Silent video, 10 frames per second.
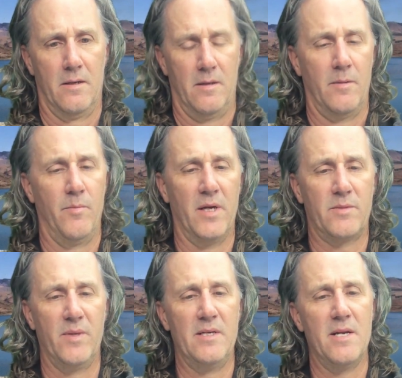Makes
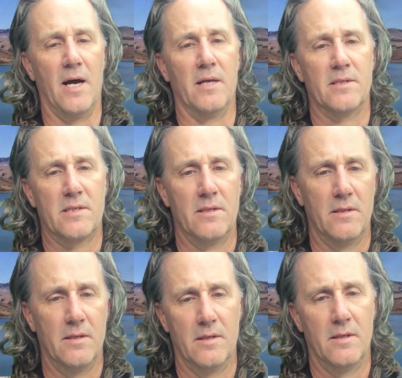me nuts.
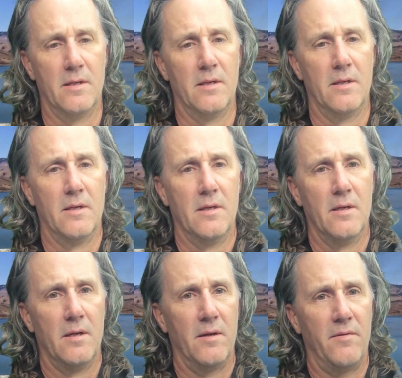
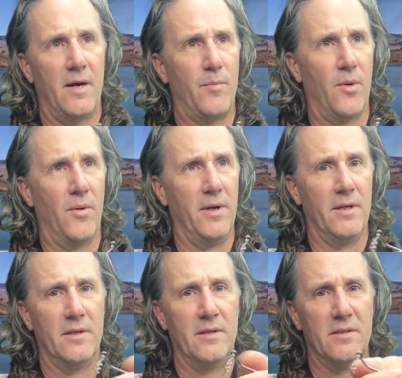That point
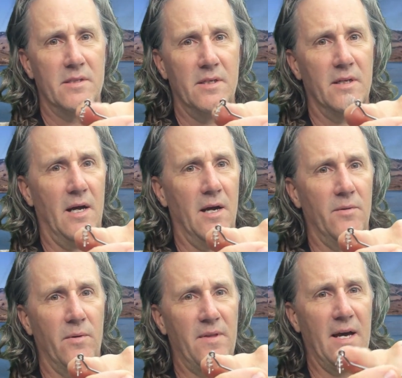is in line
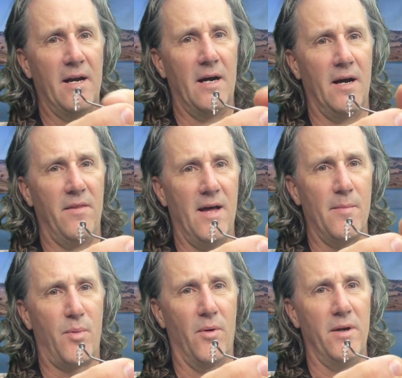with that eye. That
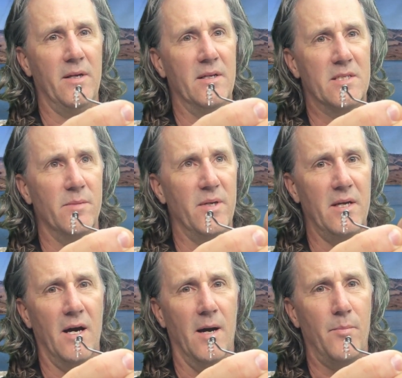point needs to be
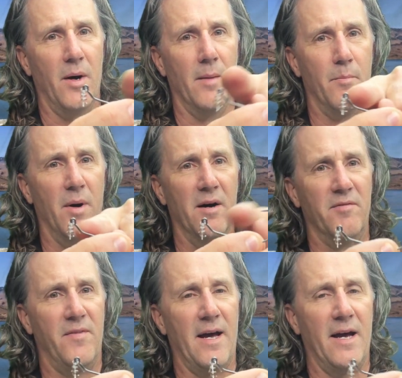up
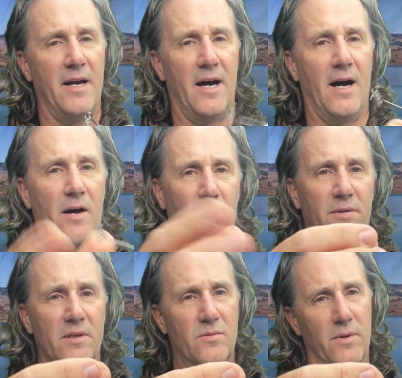above that eye. With
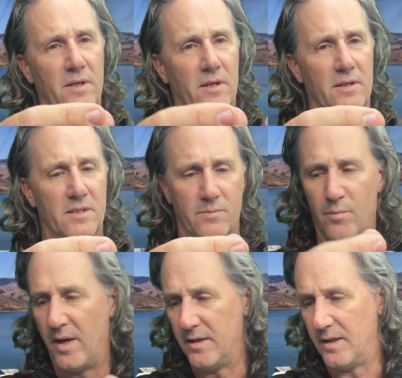this one, you can just
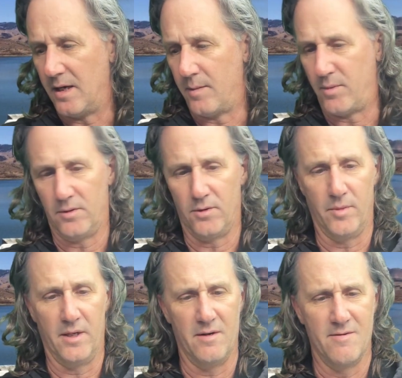bend it up a little
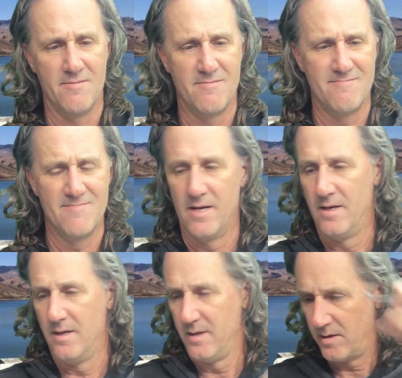bit.
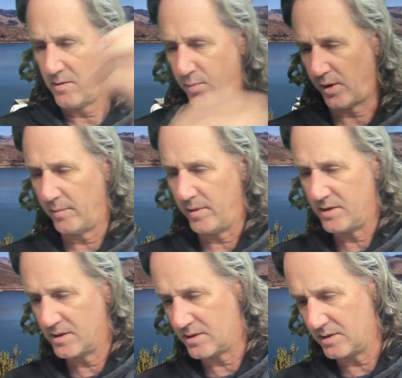Probably be
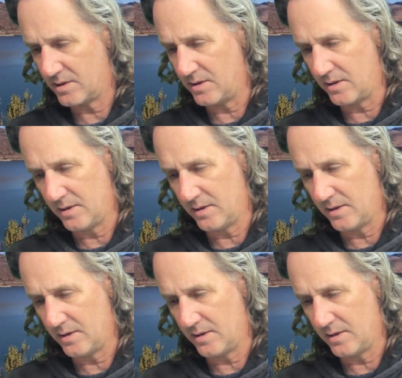just as good.